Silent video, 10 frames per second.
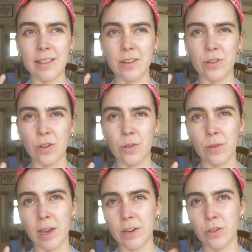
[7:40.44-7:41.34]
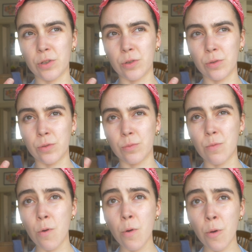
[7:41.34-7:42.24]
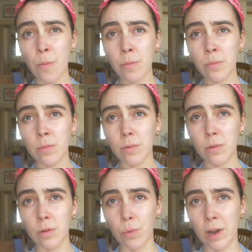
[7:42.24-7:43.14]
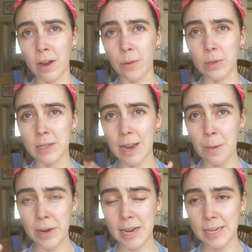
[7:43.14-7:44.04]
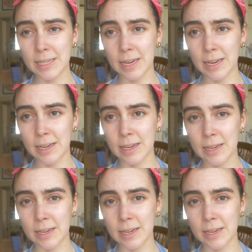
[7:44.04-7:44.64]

the dough get too warm when I was laminating.